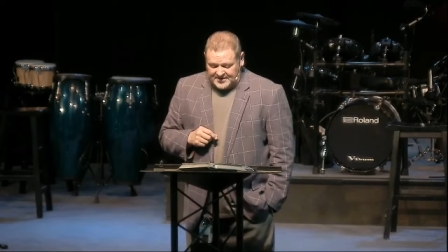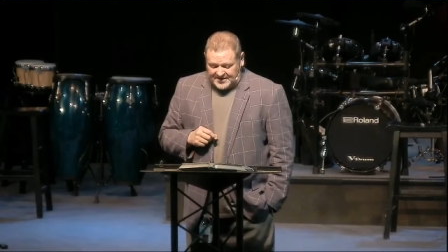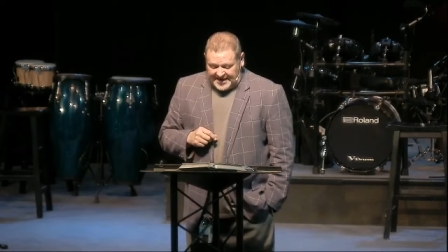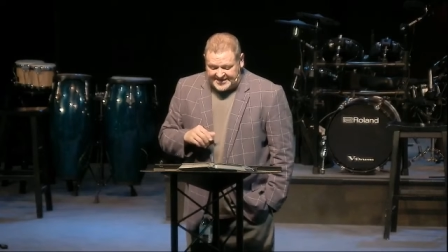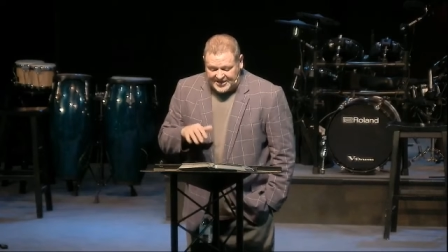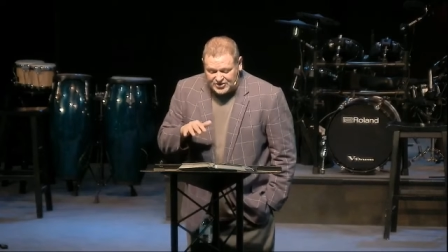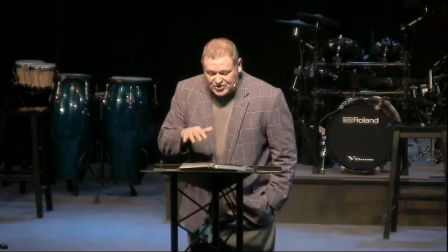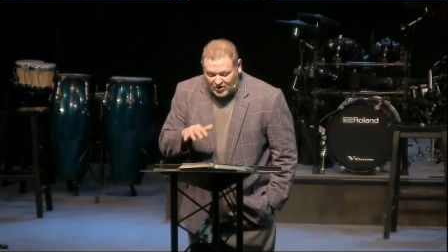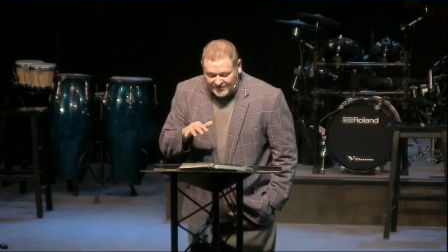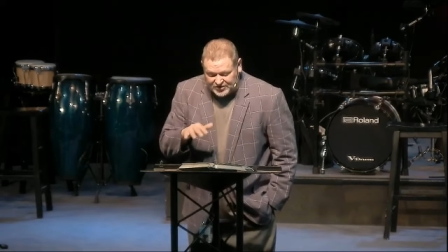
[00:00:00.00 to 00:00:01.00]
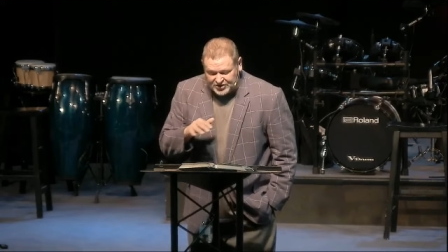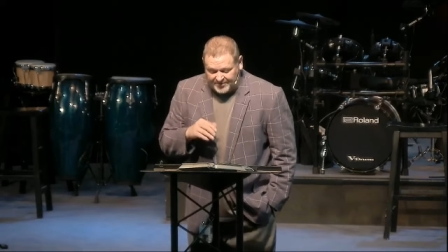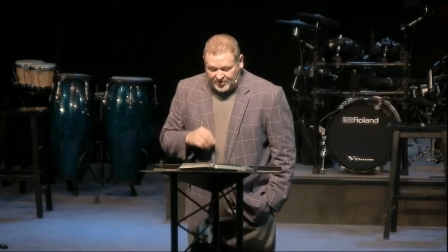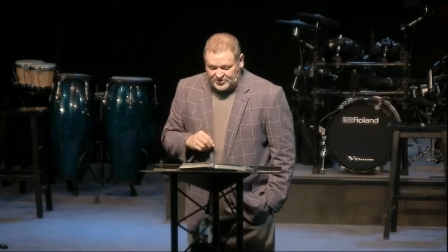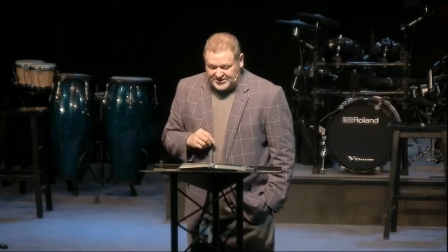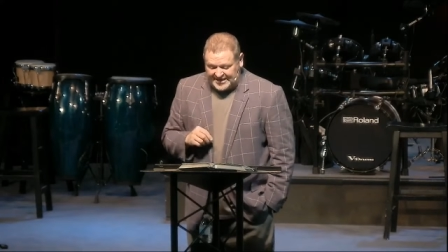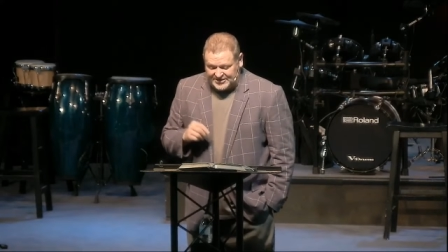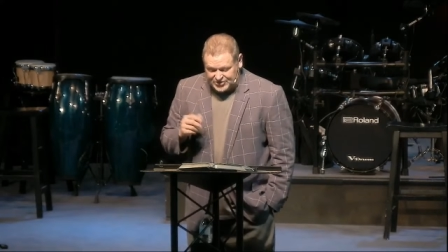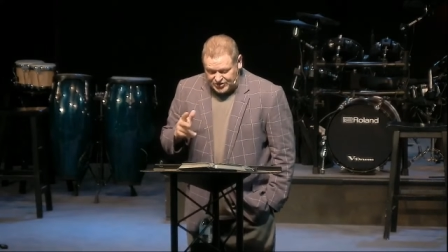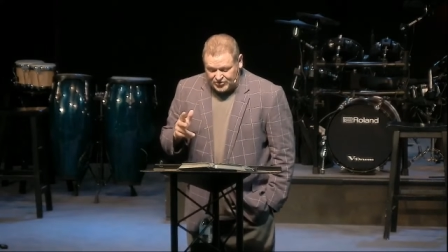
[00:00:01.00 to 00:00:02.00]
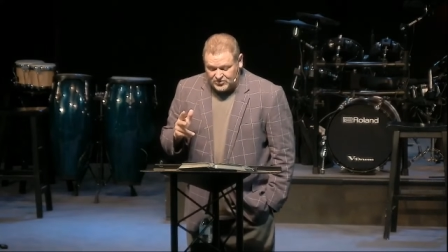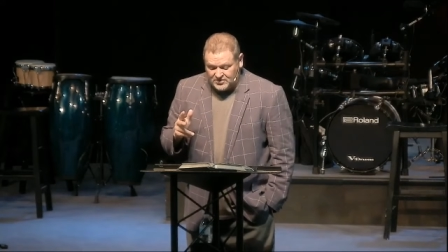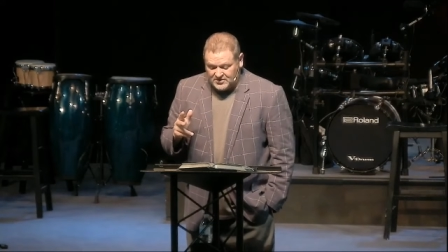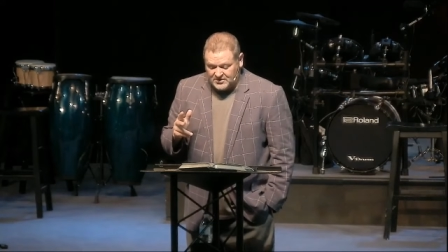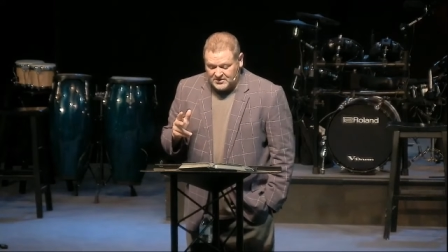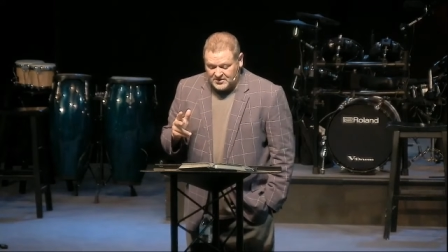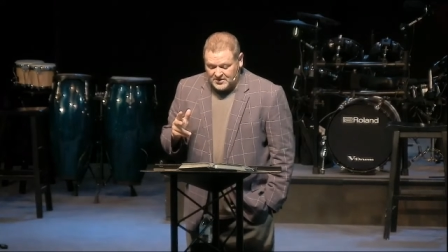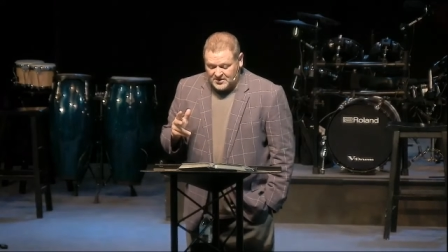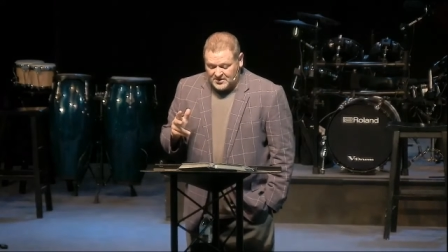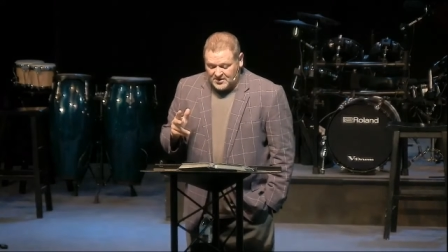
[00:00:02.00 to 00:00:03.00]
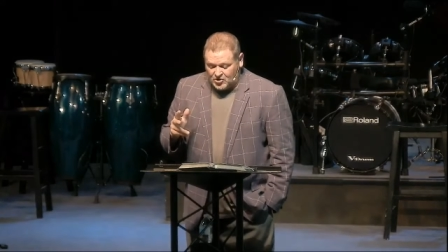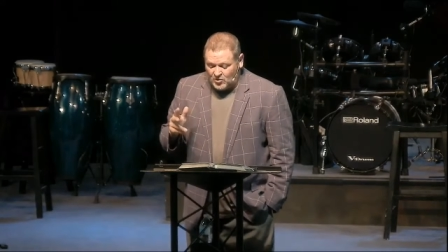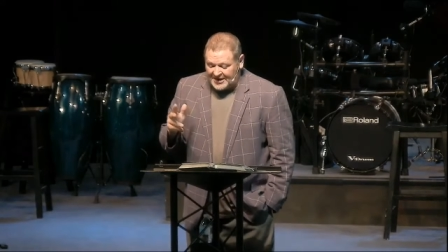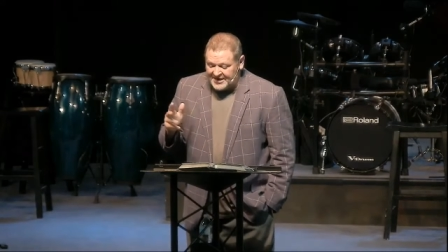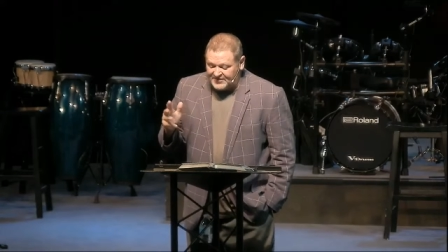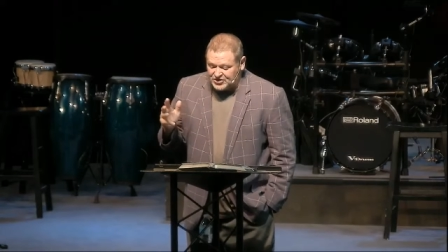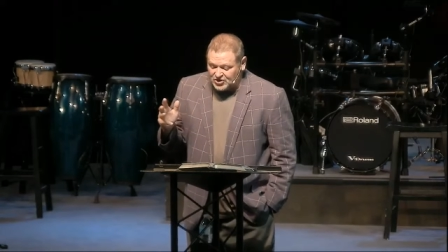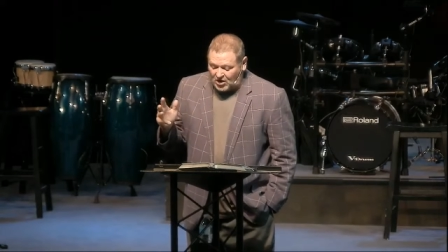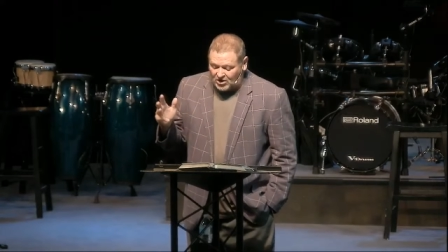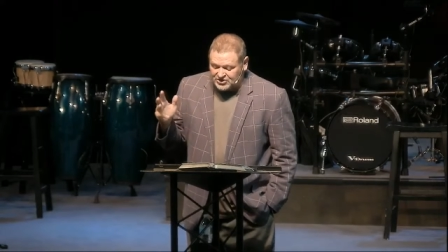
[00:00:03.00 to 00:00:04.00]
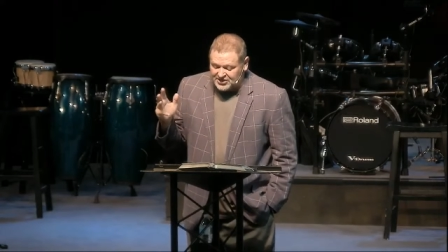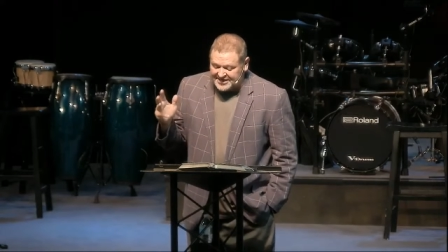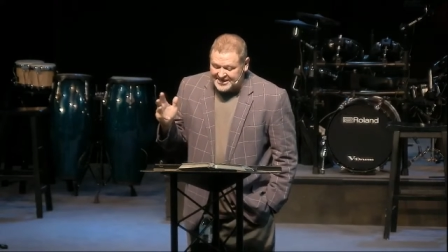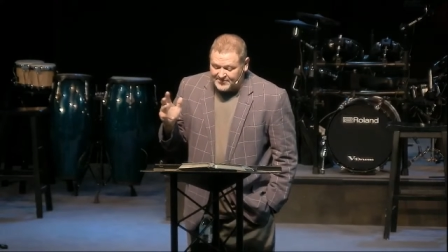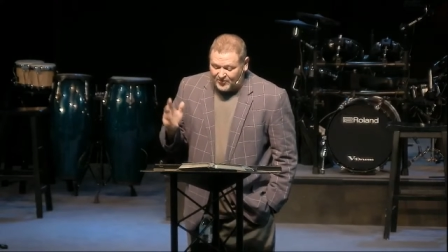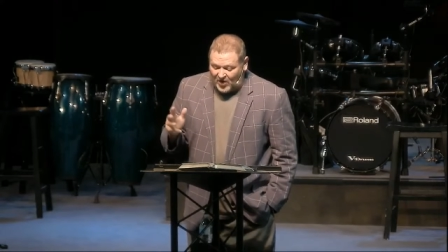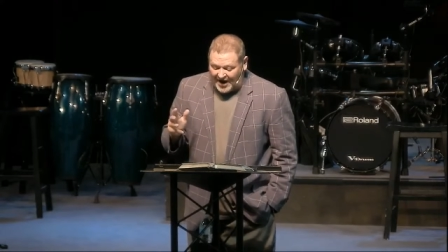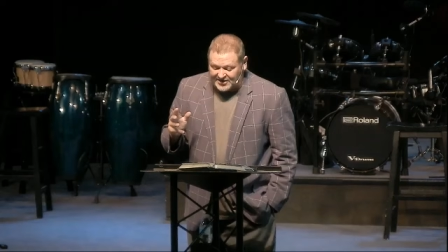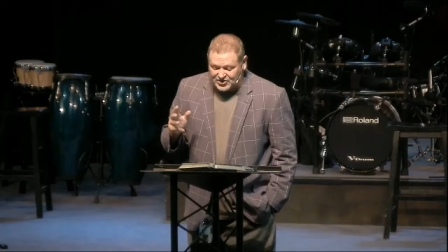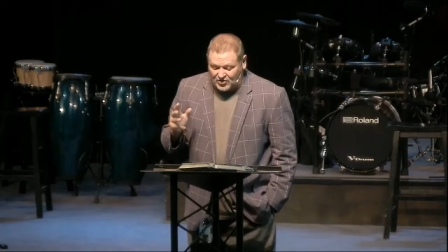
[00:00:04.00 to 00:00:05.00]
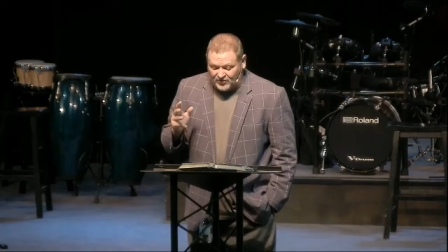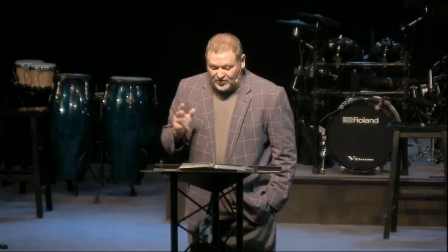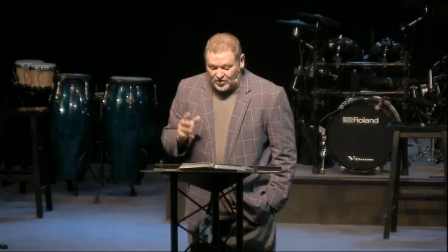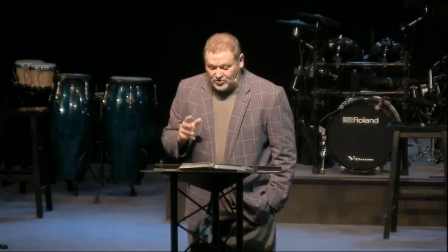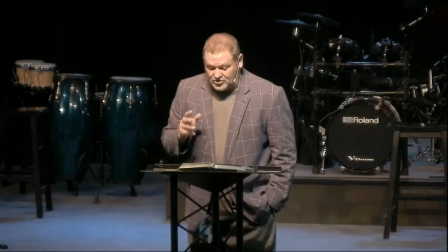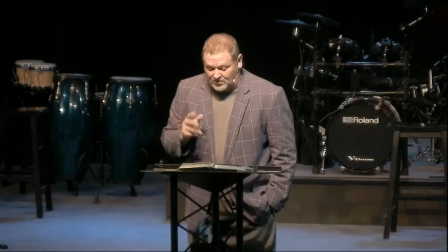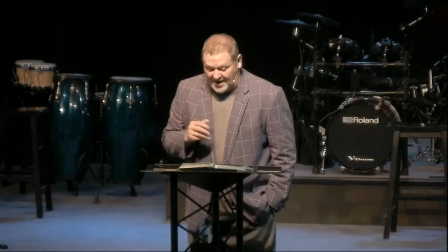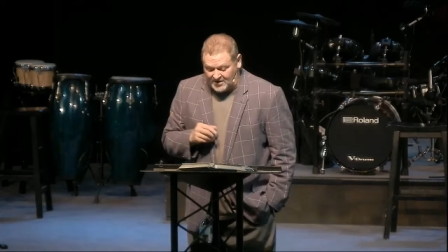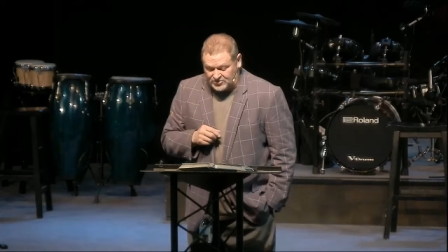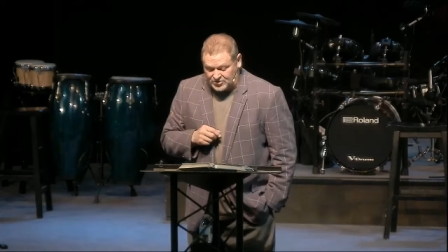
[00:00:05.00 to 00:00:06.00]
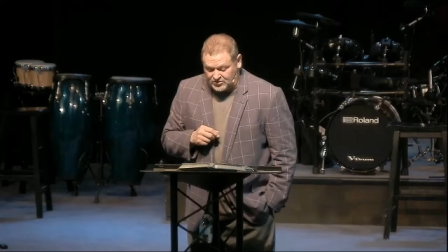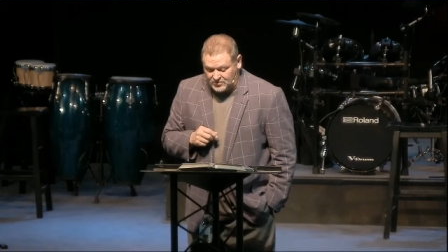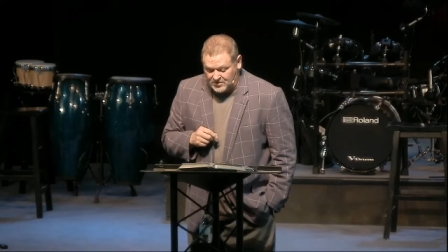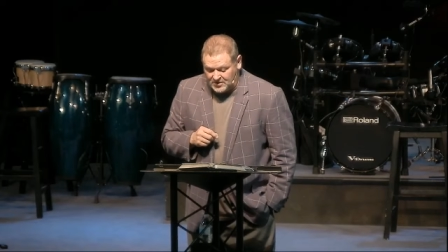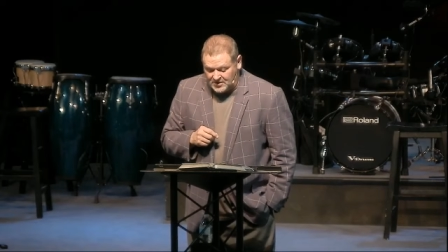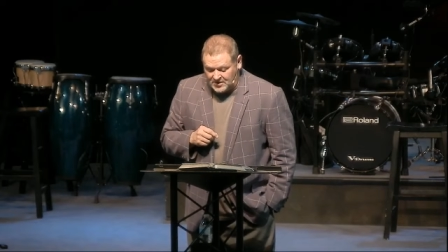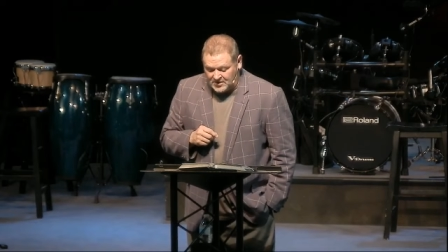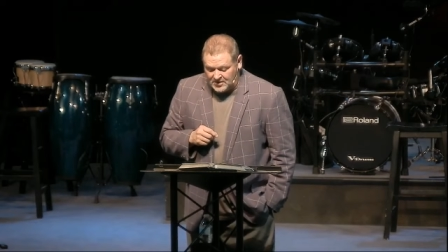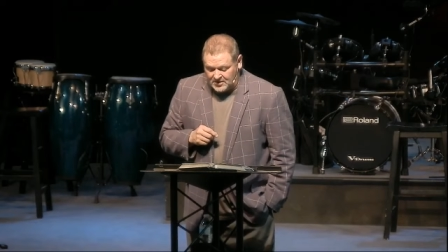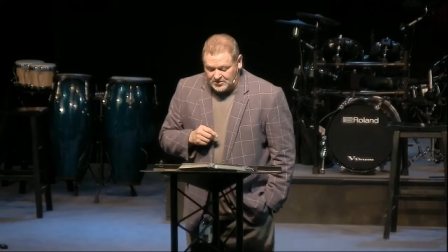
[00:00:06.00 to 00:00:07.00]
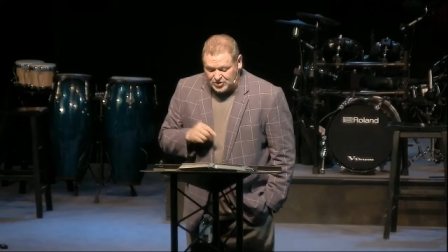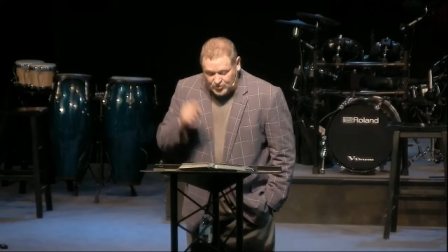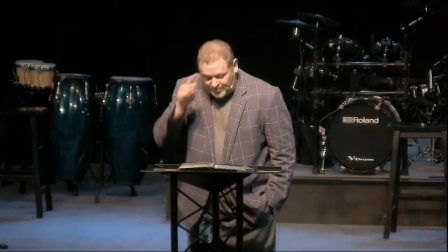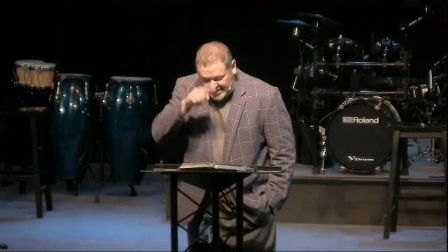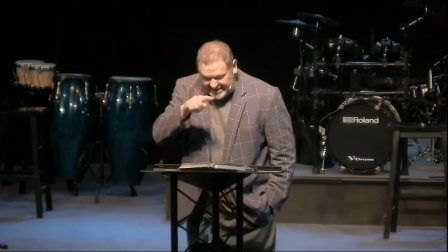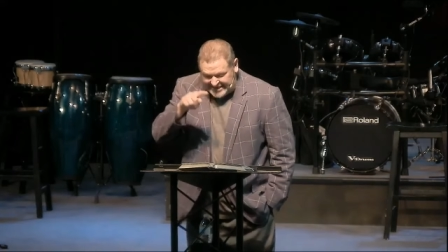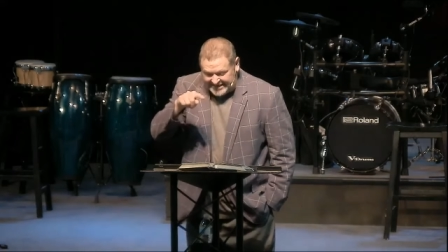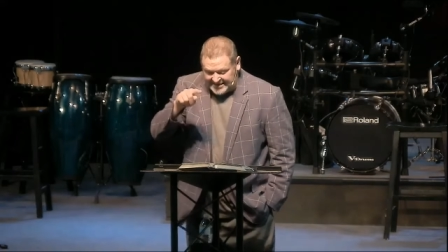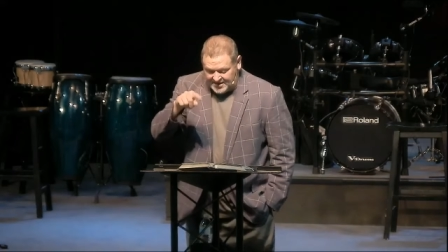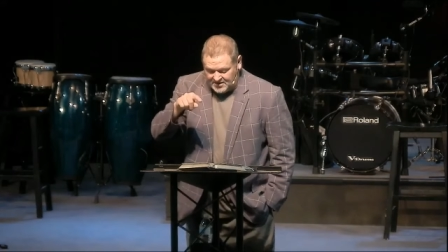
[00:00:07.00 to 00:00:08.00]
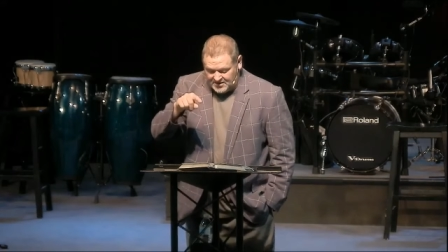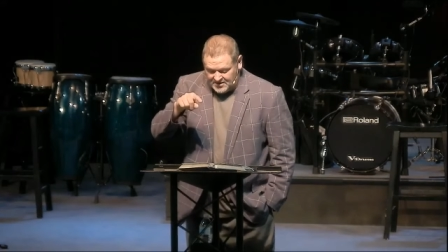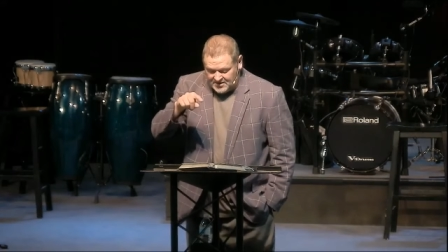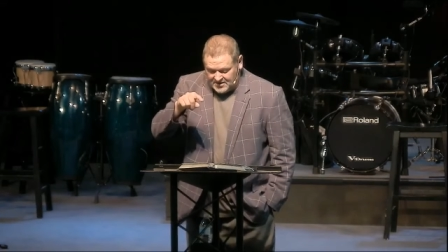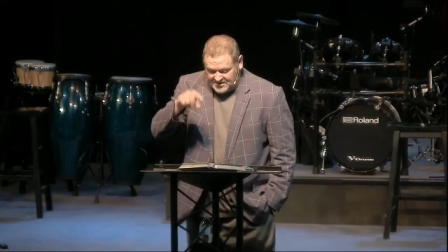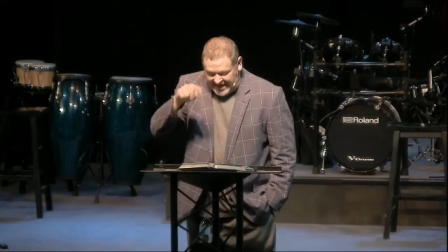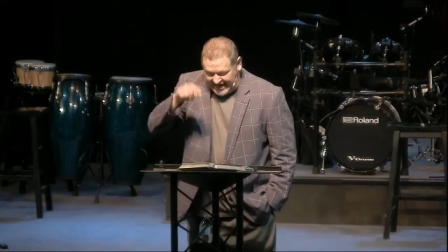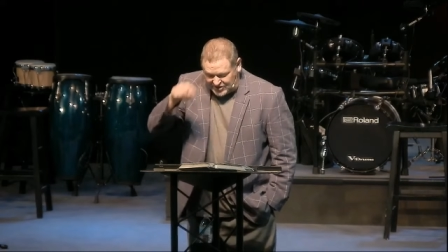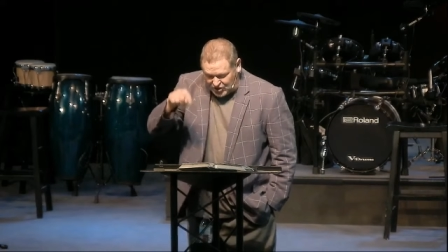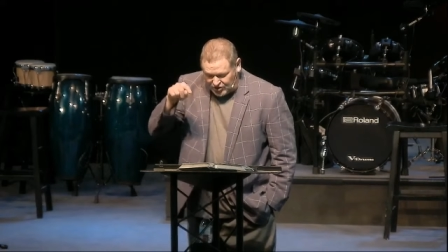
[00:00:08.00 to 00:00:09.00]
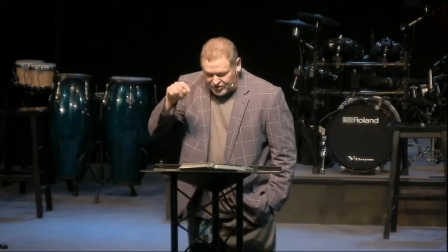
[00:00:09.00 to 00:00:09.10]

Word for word: And then servant shepherds, that is you, who were given charge to keep watch over those around you, to be that good